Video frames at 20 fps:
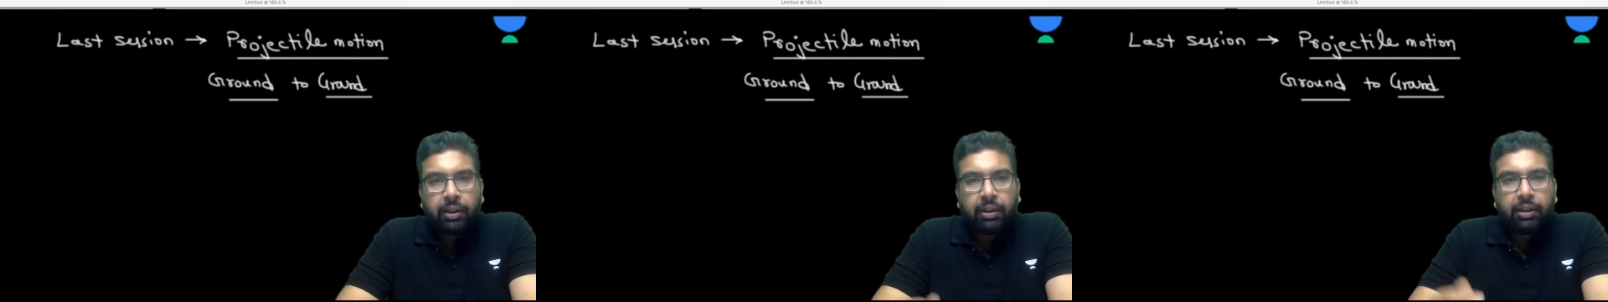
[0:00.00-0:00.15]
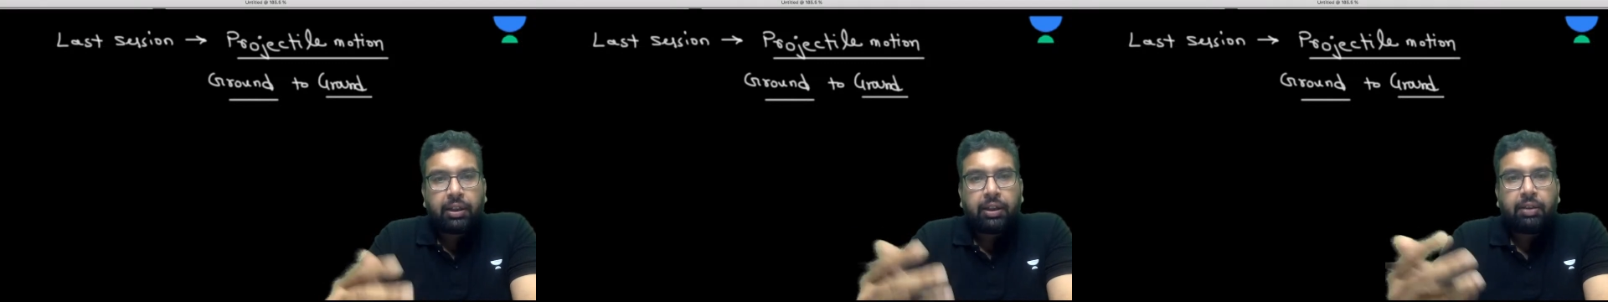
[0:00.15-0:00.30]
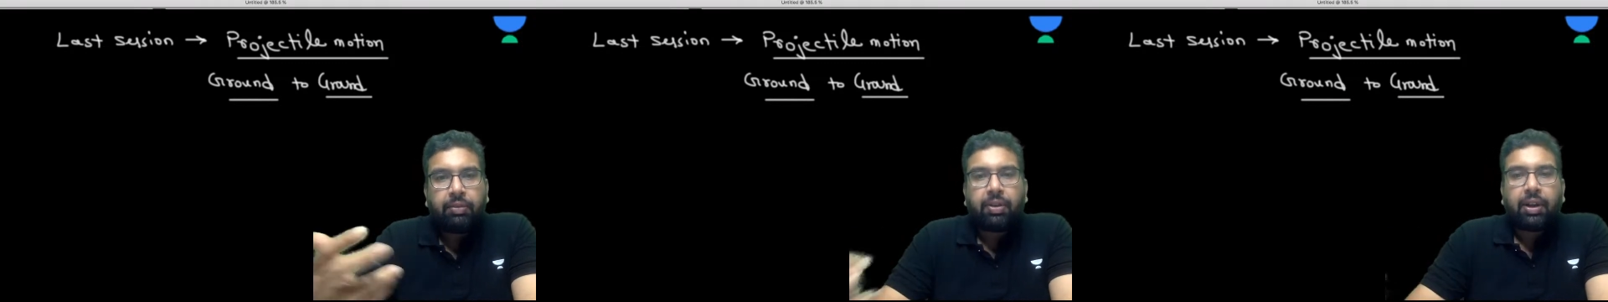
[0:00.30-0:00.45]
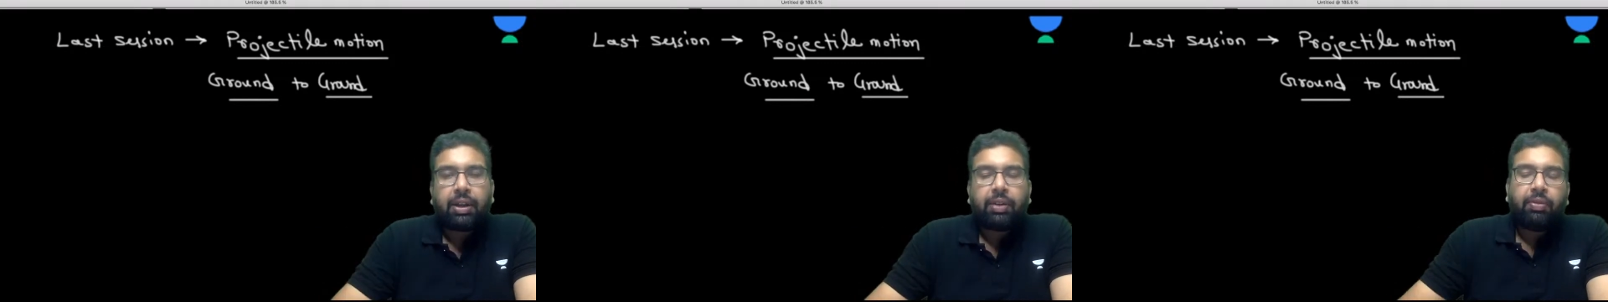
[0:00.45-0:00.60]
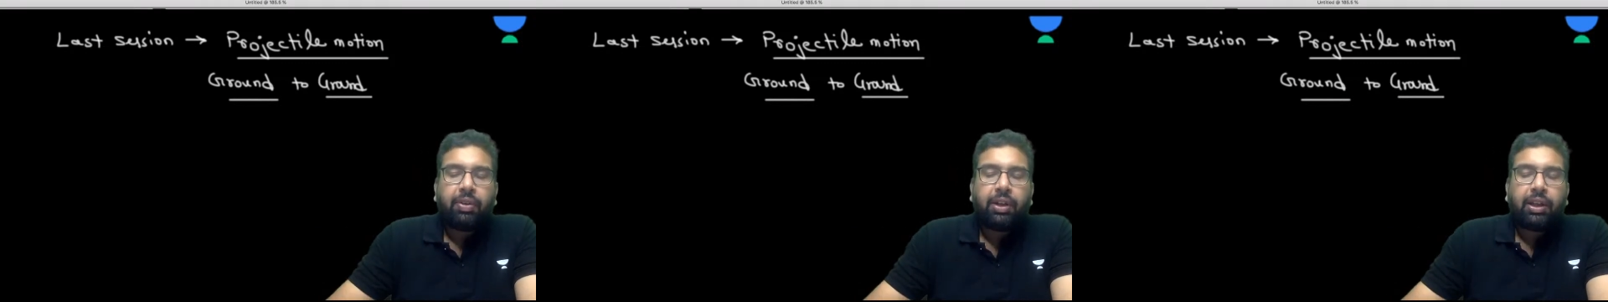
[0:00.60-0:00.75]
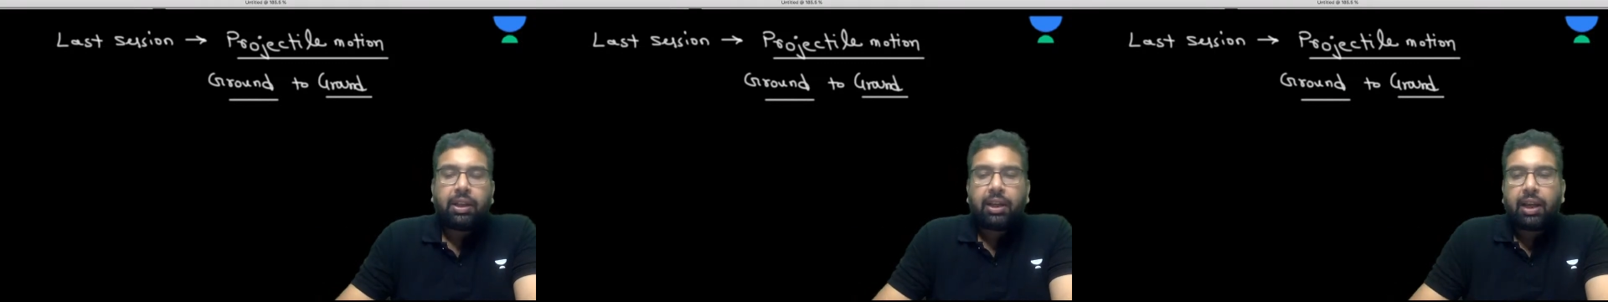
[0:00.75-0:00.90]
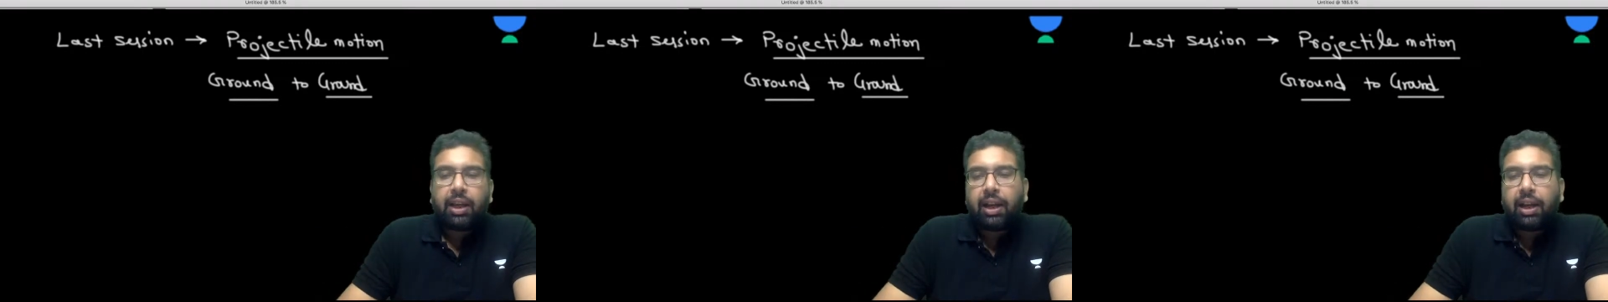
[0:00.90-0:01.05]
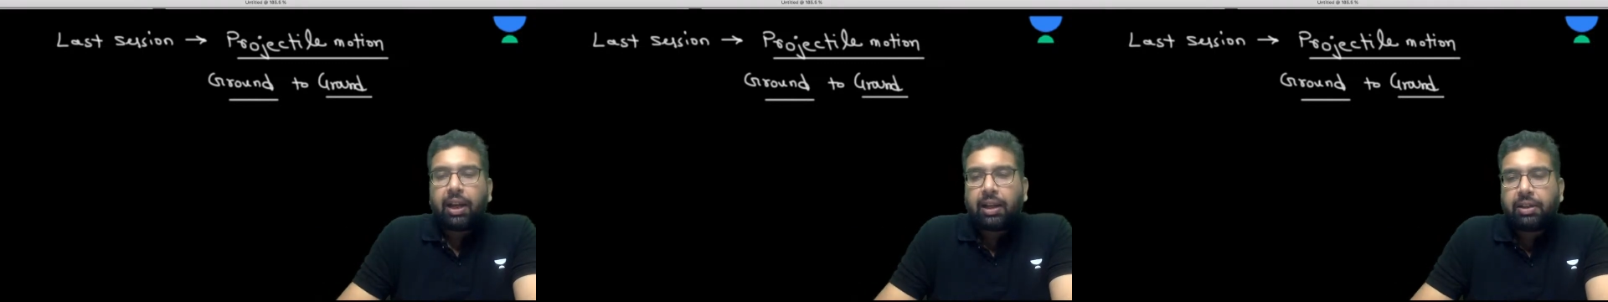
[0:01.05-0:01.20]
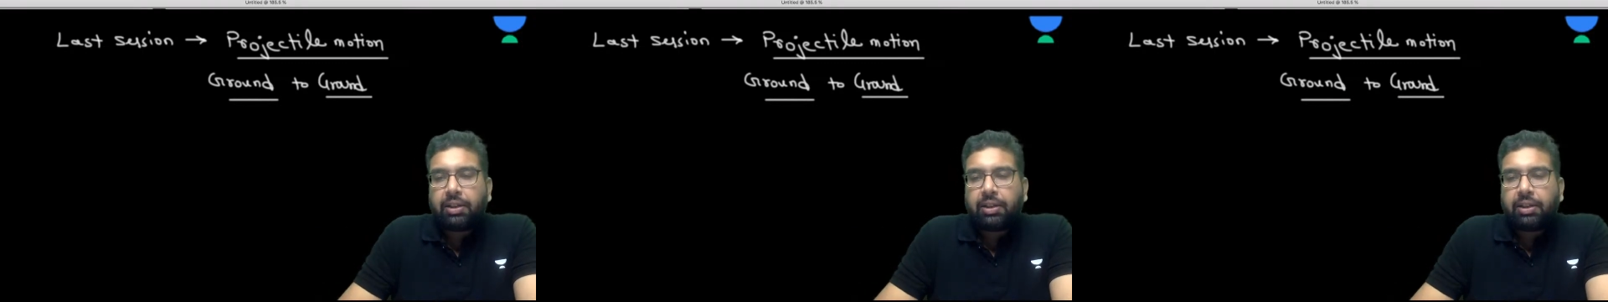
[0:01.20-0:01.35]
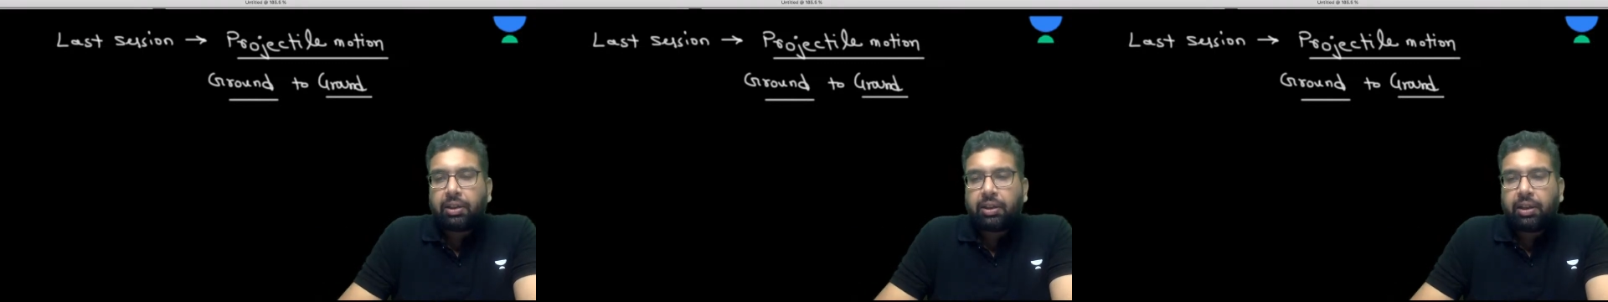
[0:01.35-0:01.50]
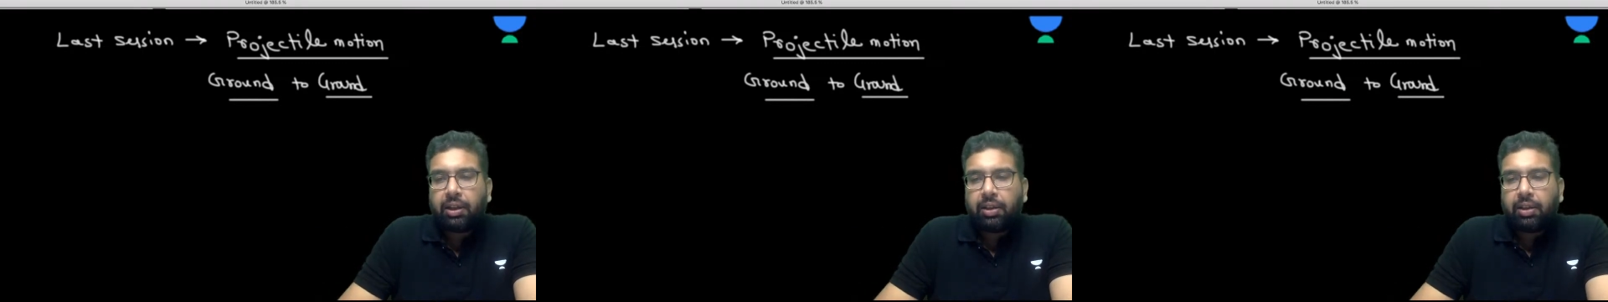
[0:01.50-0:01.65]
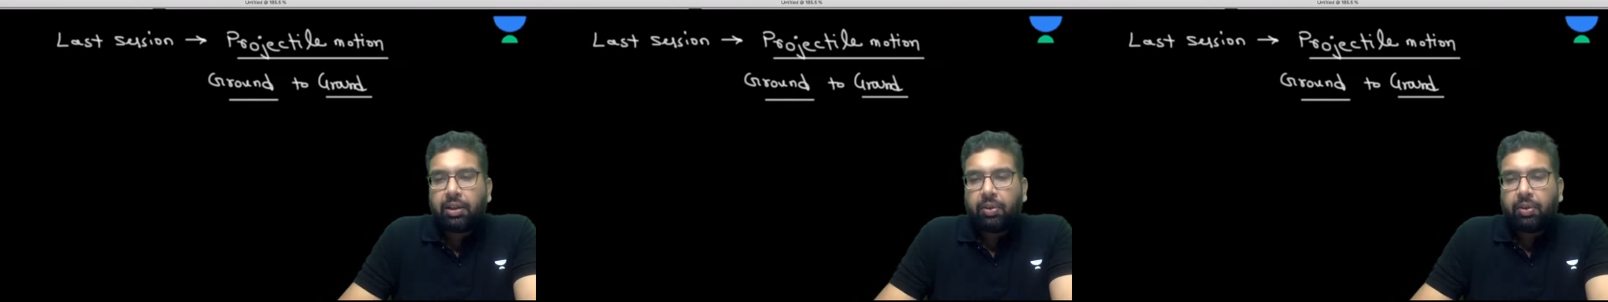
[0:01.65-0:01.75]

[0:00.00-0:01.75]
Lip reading: See, when we say, I'll just give